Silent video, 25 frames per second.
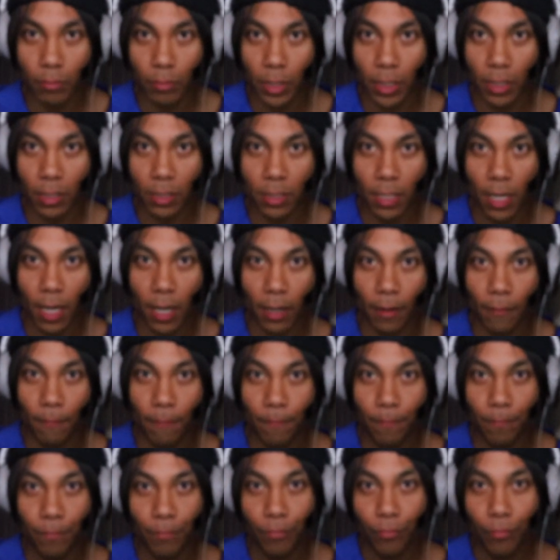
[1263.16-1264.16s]
means that,
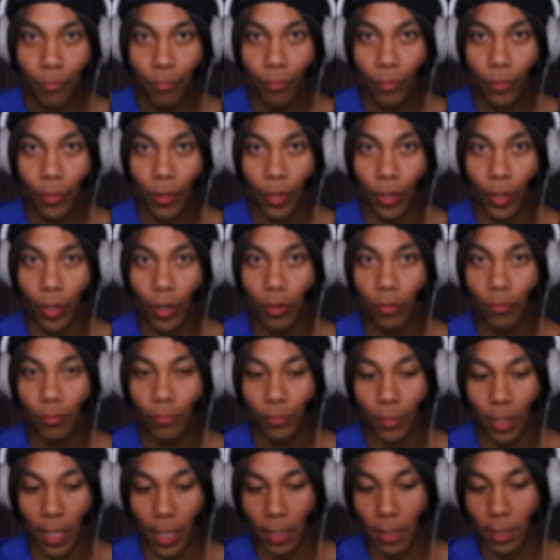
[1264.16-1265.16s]
you know,
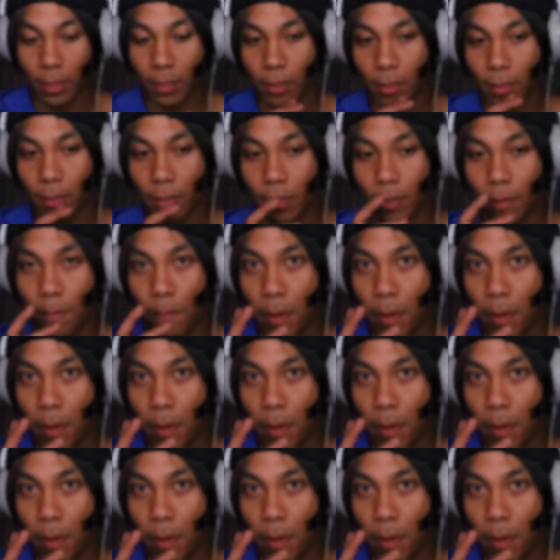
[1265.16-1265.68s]
like the